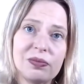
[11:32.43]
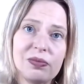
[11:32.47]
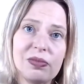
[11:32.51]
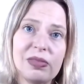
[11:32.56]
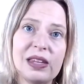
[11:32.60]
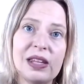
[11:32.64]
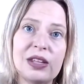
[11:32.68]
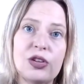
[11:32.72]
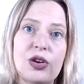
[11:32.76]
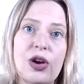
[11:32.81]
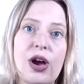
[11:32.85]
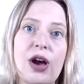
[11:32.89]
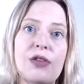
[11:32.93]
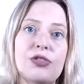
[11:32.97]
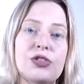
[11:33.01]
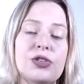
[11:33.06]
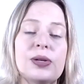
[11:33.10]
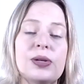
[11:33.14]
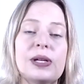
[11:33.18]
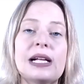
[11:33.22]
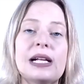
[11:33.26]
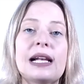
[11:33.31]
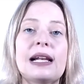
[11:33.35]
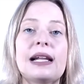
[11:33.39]
You have to
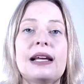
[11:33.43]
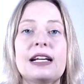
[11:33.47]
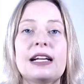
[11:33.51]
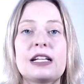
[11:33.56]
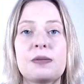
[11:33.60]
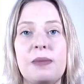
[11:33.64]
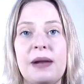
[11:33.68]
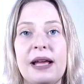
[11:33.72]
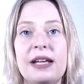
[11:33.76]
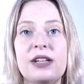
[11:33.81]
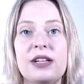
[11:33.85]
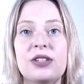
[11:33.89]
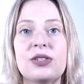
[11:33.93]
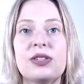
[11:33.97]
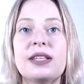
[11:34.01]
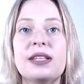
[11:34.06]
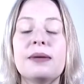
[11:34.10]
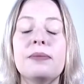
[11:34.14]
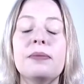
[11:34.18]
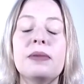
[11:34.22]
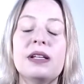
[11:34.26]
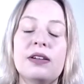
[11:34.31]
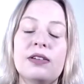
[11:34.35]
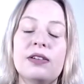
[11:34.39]
explain to them
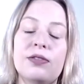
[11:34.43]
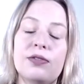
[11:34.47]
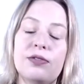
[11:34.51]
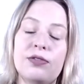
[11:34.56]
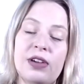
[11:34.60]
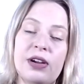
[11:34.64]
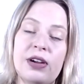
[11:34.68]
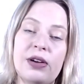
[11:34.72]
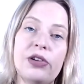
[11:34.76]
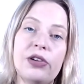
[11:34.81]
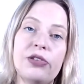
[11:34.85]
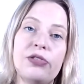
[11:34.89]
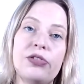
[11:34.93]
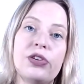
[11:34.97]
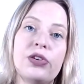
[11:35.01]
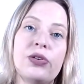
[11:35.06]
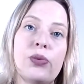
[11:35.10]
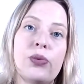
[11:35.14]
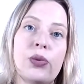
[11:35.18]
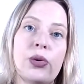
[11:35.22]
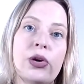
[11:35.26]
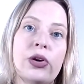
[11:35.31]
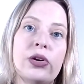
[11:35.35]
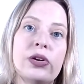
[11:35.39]
in very few
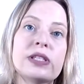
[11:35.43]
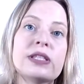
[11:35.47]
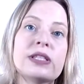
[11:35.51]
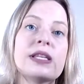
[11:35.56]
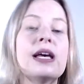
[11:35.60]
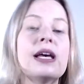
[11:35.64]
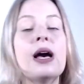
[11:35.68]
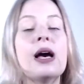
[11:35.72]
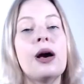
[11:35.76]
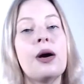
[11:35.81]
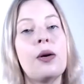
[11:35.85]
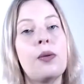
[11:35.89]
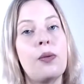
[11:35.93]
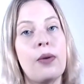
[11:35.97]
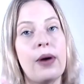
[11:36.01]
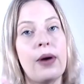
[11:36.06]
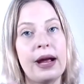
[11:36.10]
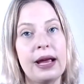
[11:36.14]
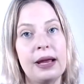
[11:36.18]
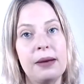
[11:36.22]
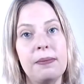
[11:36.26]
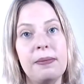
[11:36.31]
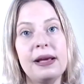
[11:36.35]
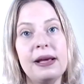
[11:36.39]
words why it
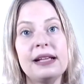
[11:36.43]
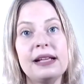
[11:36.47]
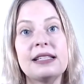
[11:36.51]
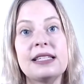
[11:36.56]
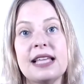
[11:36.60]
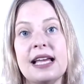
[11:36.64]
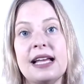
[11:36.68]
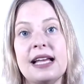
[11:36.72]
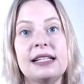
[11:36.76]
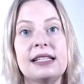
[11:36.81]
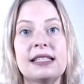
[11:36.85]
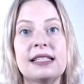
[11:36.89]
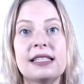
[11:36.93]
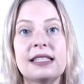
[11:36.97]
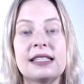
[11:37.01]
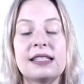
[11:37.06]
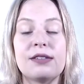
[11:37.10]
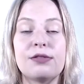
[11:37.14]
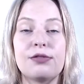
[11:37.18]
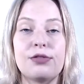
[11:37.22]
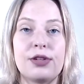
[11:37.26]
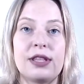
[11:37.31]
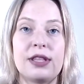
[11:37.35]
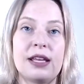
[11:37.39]
makes sense
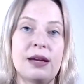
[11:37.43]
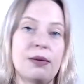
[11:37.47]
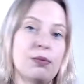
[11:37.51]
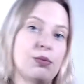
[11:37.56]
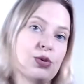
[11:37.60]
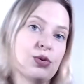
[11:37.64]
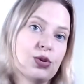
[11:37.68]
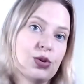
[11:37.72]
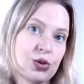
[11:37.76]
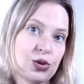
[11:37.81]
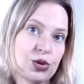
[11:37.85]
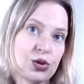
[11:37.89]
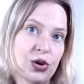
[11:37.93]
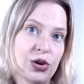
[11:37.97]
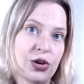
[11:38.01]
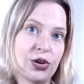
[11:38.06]
for them to join